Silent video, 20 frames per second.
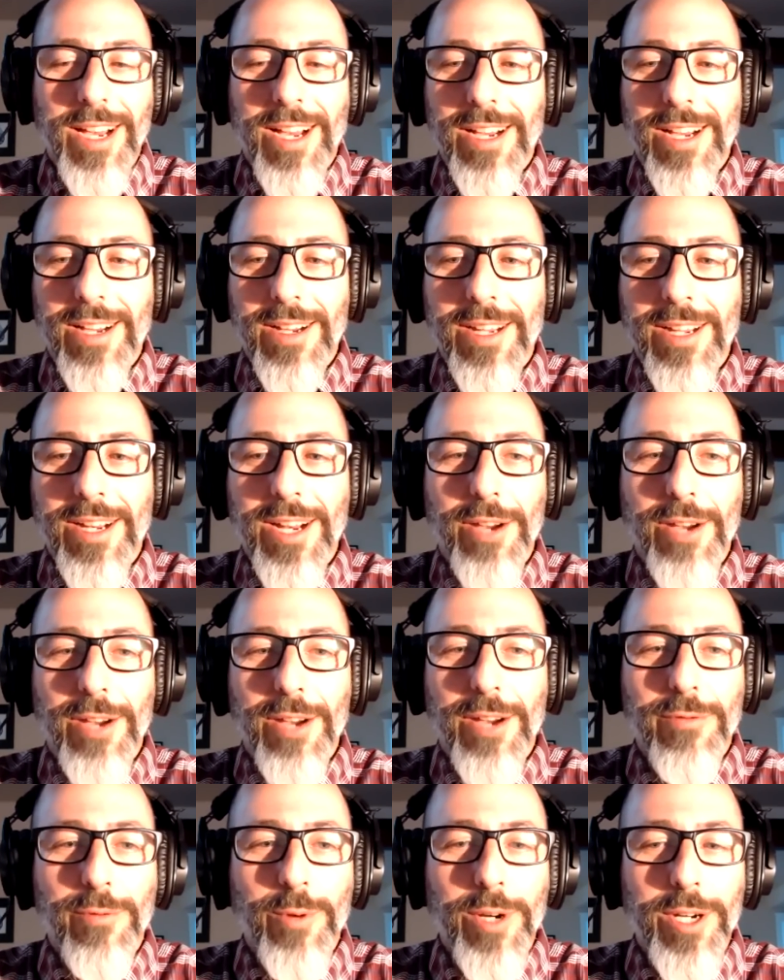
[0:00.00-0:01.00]
enough,
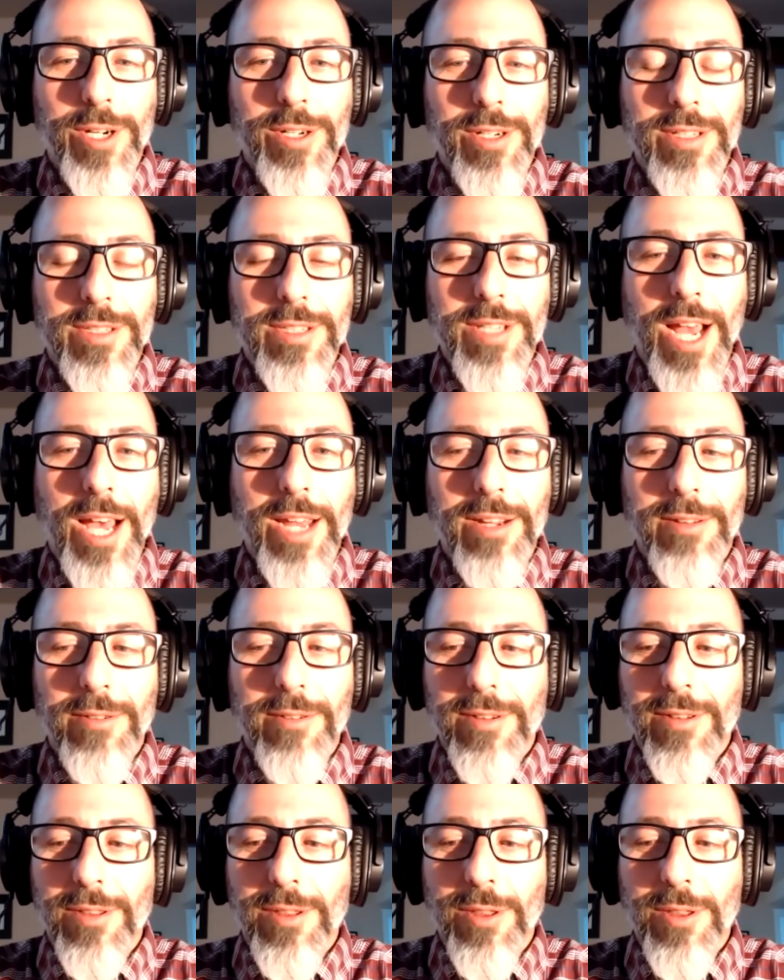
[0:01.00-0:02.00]
where it's not
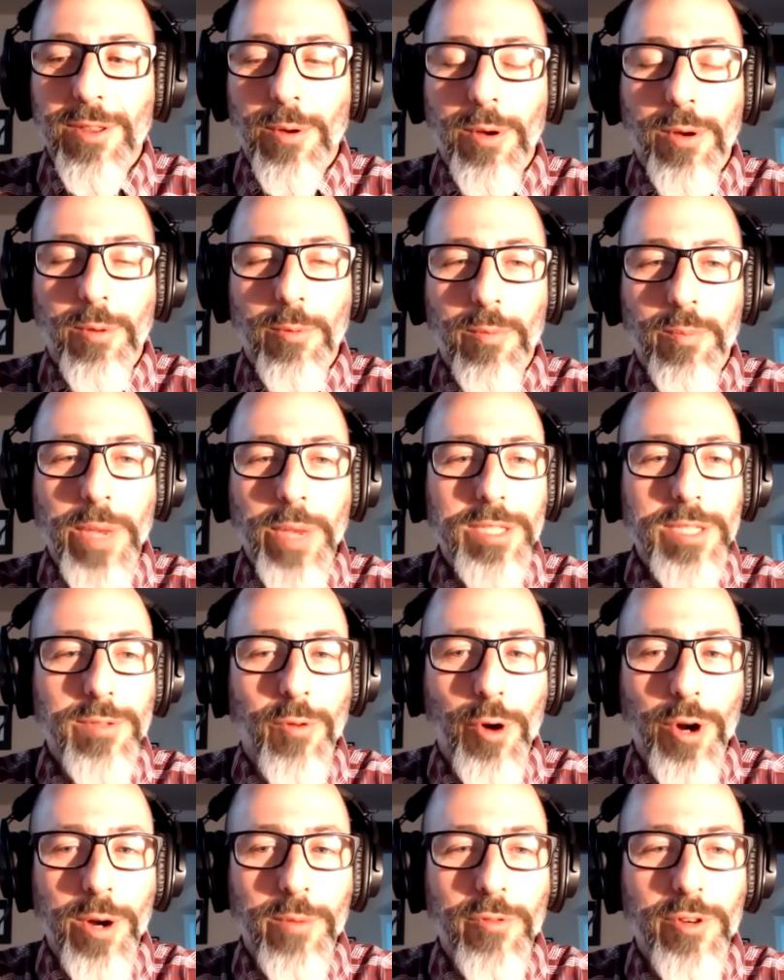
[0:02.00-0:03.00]
the best
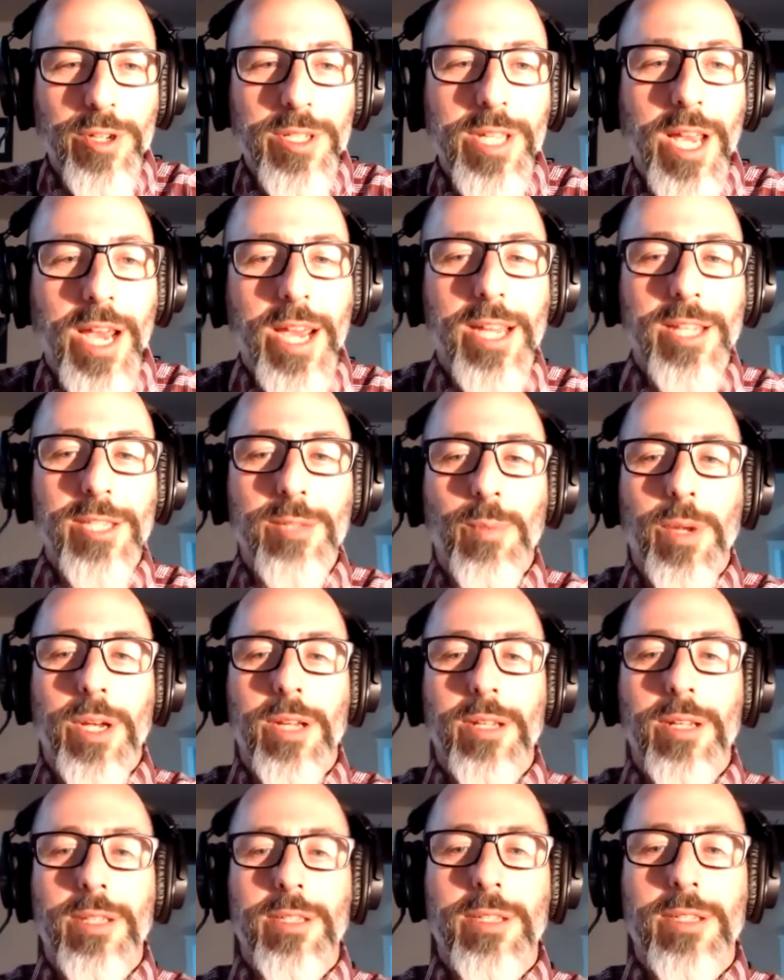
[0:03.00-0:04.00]
forum for science, but
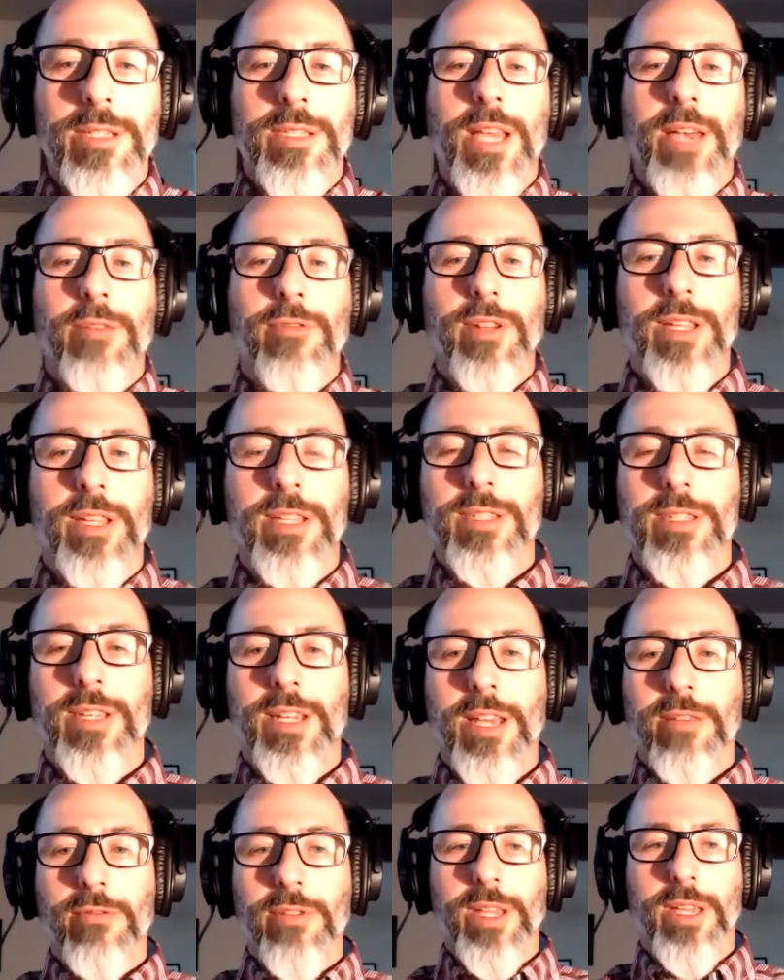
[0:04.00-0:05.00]
it's definitely
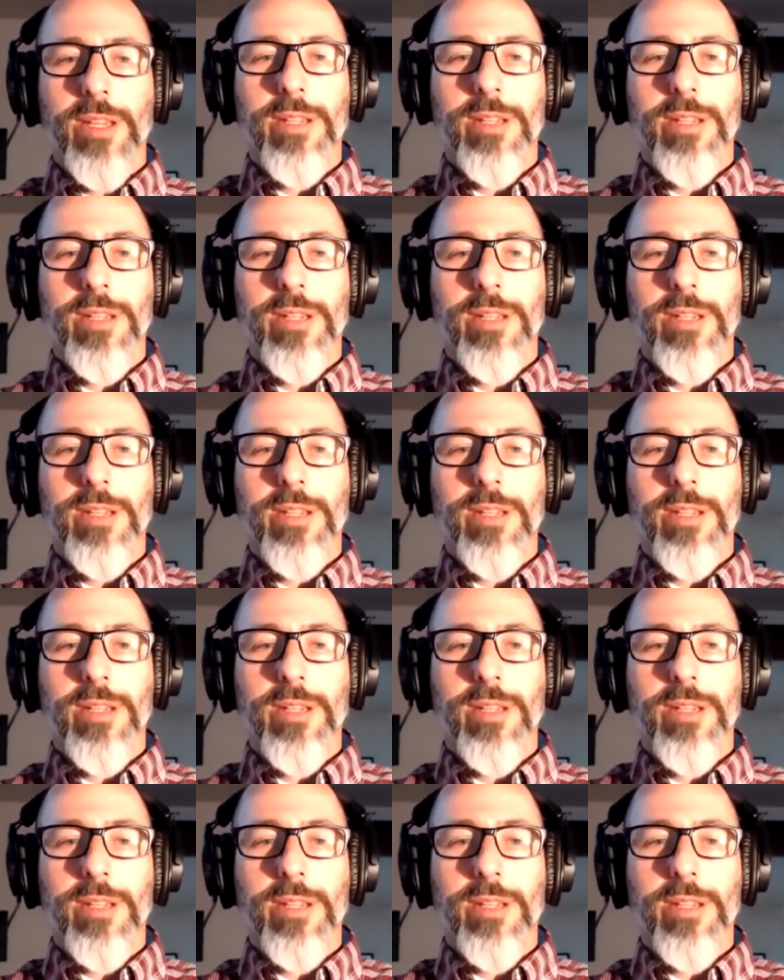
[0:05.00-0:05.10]
significant.